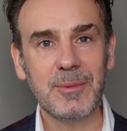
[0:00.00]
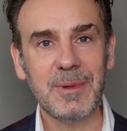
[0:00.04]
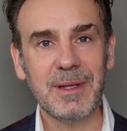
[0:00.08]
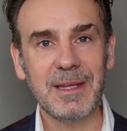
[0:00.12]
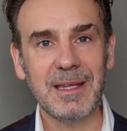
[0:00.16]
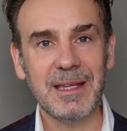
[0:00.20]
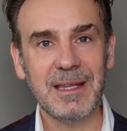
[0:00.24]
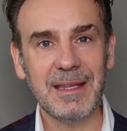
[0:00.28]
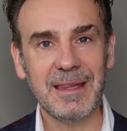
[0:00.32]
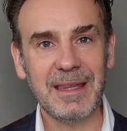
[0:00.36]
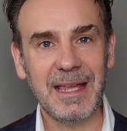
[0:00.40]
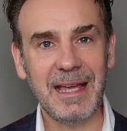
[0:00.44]

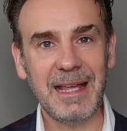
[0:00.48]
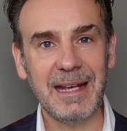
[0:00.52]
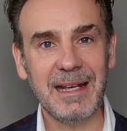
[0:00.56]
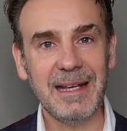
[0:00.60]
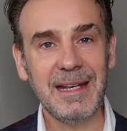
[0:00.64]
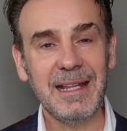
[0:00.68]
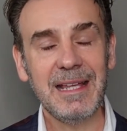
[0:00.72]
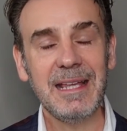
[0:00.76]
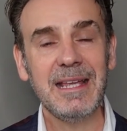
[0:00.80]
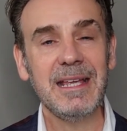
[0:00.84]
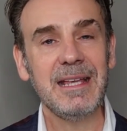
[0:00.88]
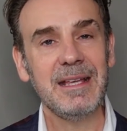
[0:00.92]
with it
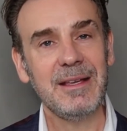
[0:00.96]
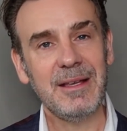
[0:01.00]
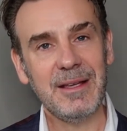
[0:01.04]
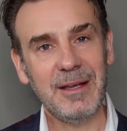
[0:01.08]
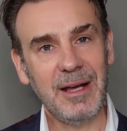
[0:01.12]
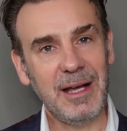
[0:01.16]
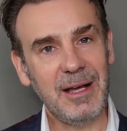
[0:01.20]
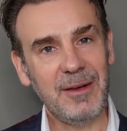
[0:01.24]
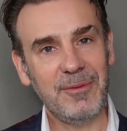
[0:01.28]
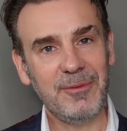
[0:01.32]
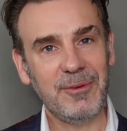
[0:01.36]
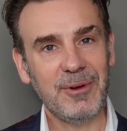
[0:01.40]
then
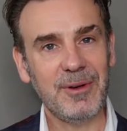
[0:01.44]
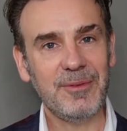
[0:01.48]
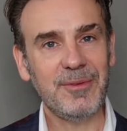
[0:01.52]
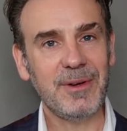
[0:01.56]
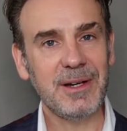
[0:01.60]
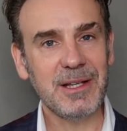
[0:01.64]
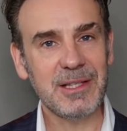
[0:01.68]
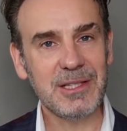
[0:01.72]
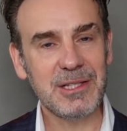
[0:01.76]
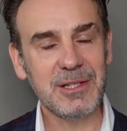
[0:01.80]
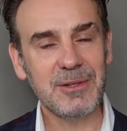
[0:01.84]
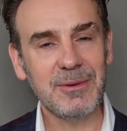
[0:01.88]
for if
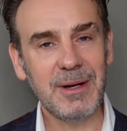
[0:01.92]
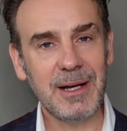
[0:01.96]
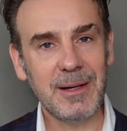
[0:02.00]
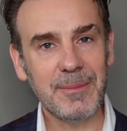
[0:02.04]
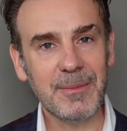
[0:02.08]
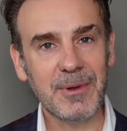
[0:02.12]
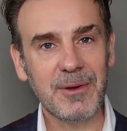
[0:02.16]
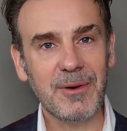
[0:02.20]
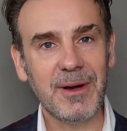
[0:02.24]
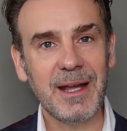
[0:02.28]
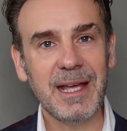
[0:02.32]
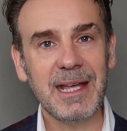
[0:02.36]
I do
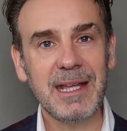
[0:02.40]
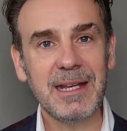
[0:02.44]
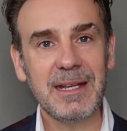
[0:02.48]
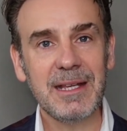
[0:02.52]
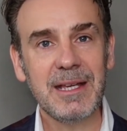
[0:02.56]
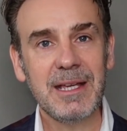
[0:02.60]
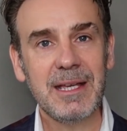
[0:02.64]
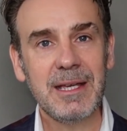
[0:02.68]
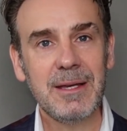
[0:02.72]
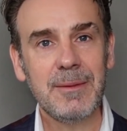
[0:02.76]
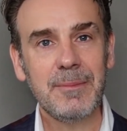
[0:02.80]
upgrade.